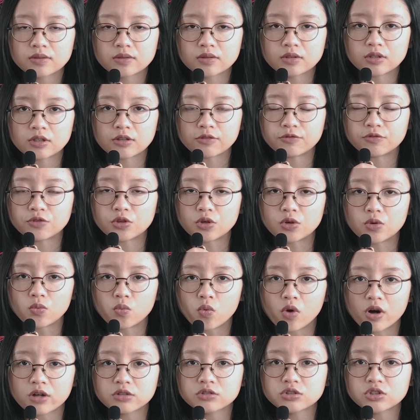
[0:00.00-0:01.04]
If you
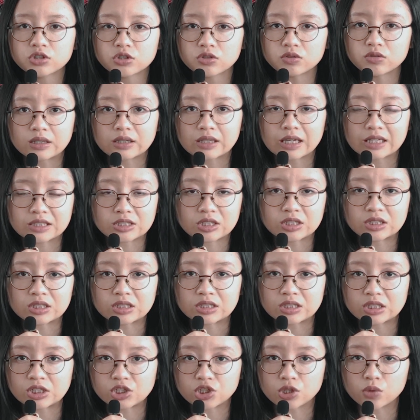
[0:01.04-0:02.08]
want to get a
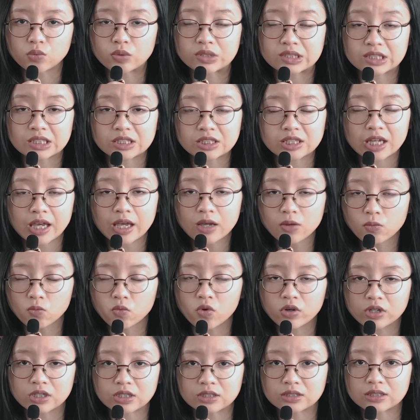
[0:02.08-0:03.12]
decision within 10
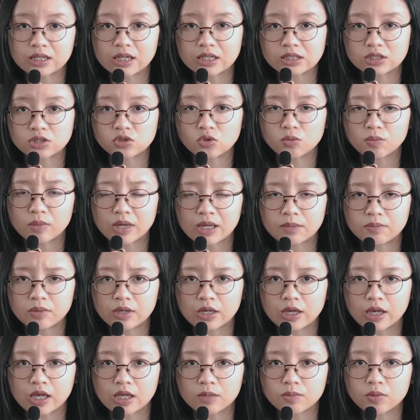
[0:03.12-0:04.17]
working days, you may
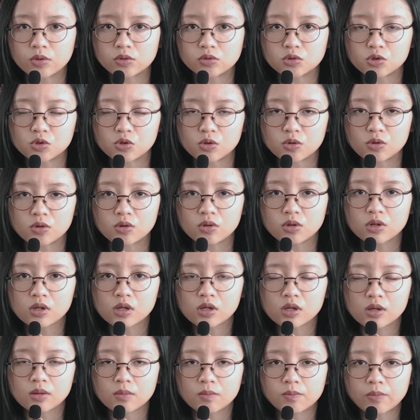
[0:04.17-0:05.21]
be able to
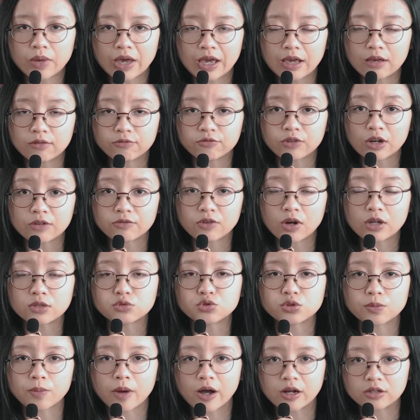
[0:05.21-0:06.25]
pay
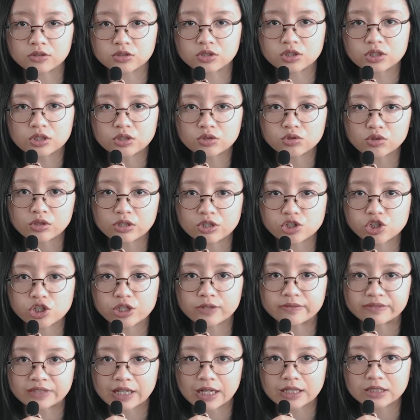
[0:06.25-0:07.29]
£500 to
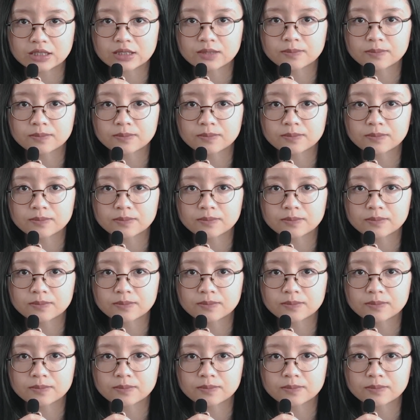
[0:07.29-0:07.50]
achieve that.